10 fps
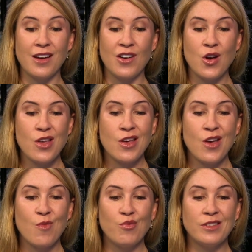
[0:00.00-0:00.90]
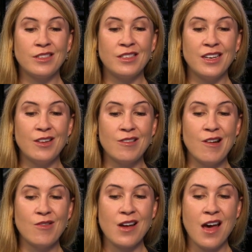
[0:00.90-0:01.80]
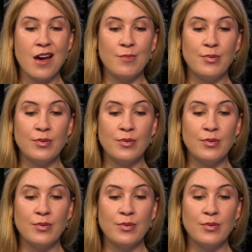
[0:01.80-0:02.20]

Mahjong. Pretty grown up.